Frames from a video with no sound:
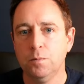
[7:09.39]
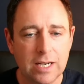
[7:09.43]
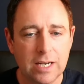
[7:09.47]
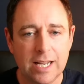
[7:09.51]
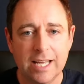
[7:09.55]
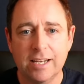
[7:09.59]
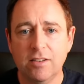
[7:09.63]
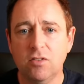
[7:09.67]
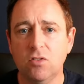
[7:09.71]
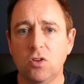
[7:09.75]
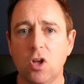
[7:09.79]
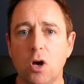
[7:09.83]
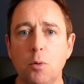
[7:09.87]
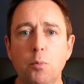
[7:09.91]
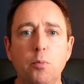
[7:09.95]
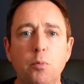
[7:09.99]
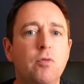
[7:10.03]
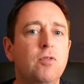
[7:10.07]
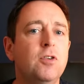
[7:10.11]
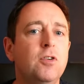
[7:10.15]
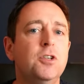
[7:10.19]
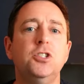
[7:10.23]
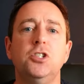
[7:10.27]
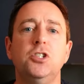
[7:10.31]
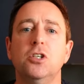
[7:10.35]
Let's stop
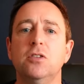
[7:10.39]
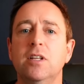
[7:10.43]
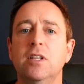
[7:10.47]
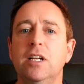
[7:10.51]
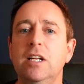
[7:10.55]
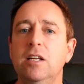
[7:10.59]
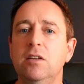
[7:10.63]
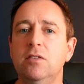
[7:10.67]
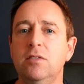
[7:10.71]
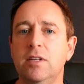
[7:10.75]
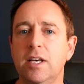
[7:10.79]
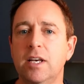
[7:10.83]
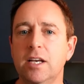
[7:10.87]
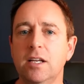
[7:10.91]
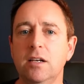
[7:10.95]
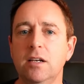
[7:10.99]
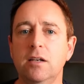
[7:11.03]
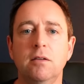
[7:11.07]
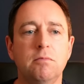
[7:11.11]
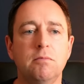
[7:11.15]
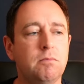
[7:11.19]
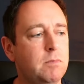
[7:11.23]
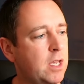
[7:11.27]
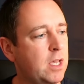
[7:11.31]
for just a little second,